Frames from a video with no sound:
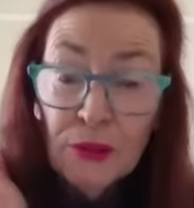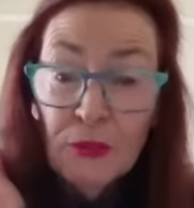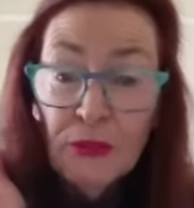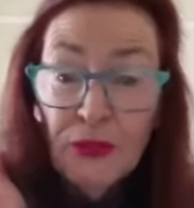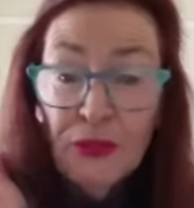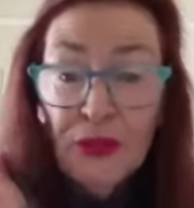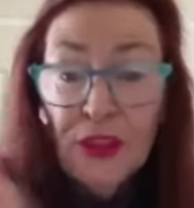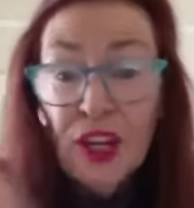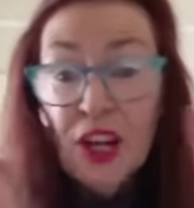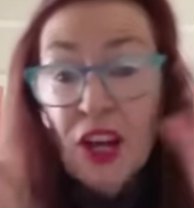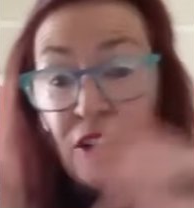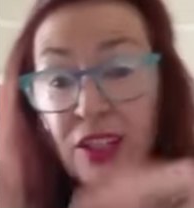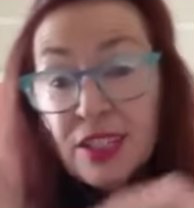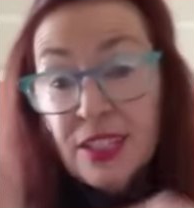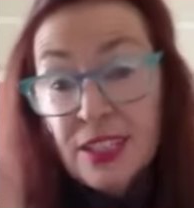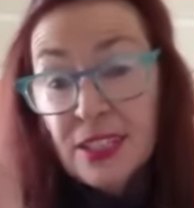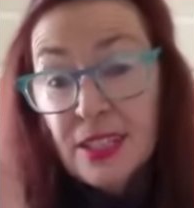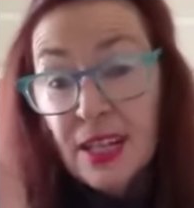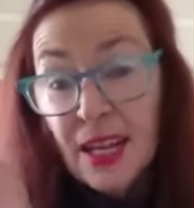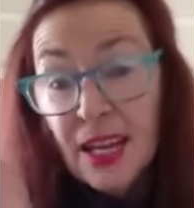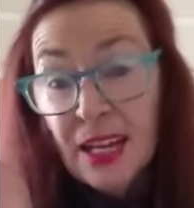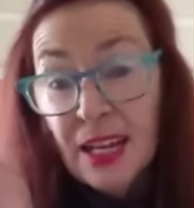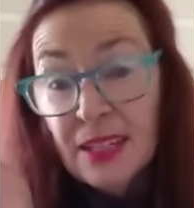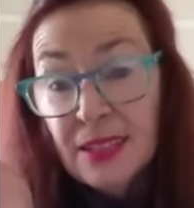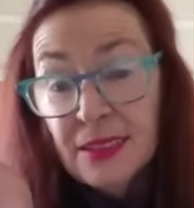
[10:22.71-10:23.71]
for 90
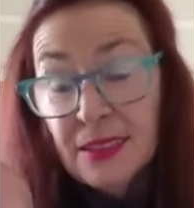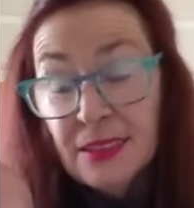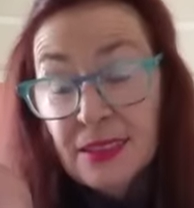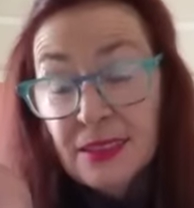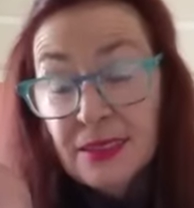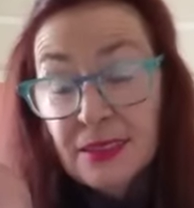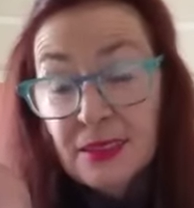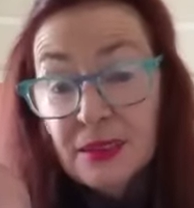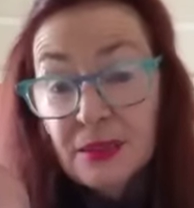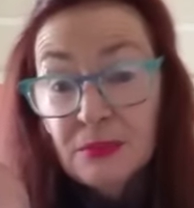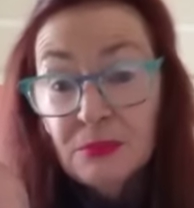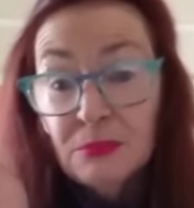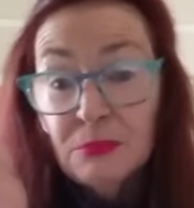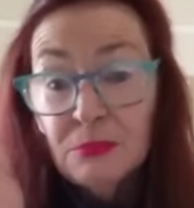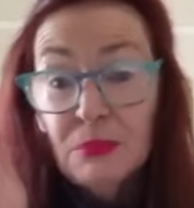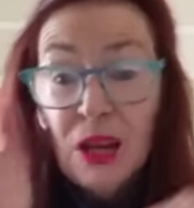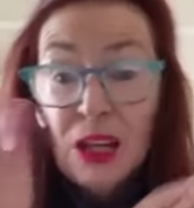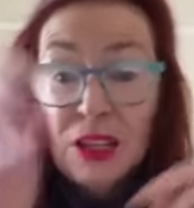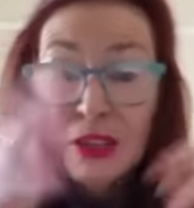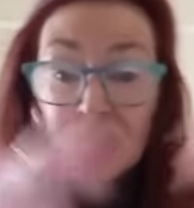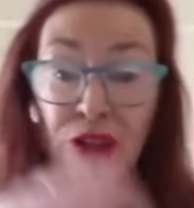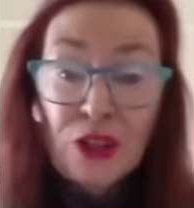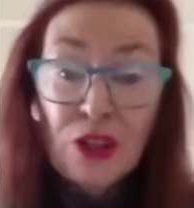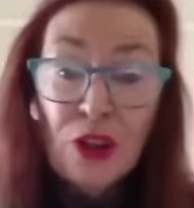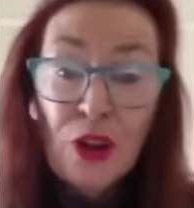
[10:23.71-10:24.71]
days,
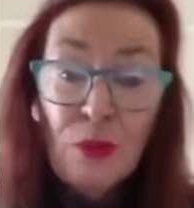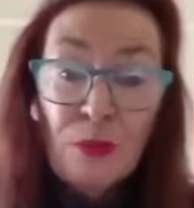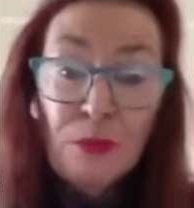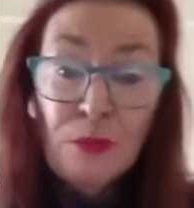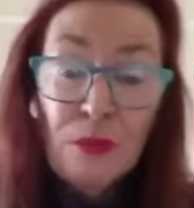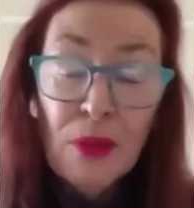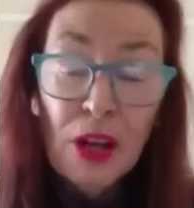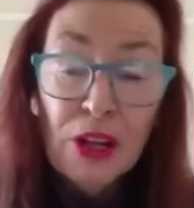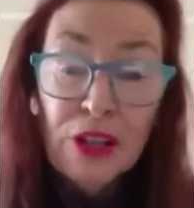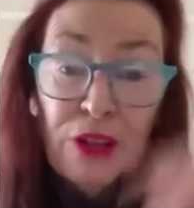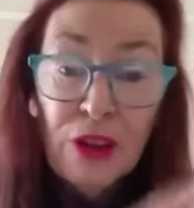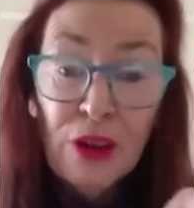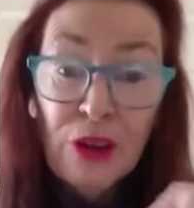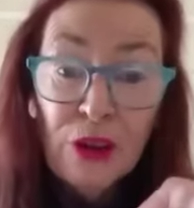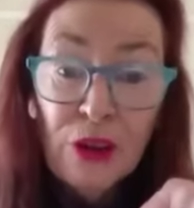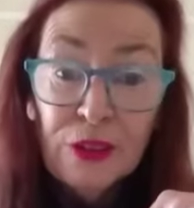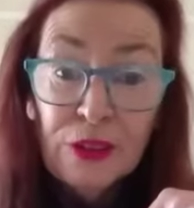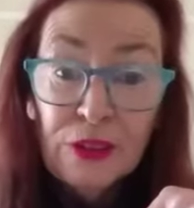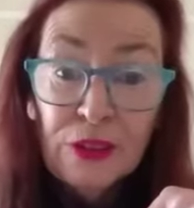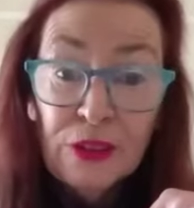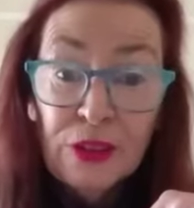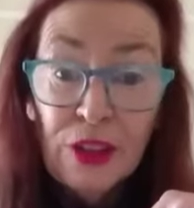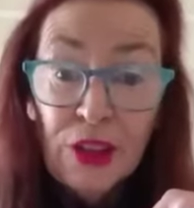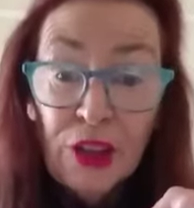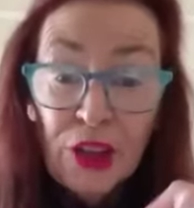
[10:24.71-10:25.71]
might stop, might
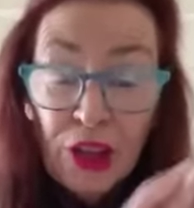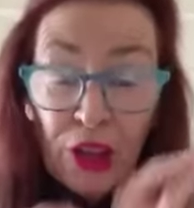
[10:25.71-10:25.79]
not.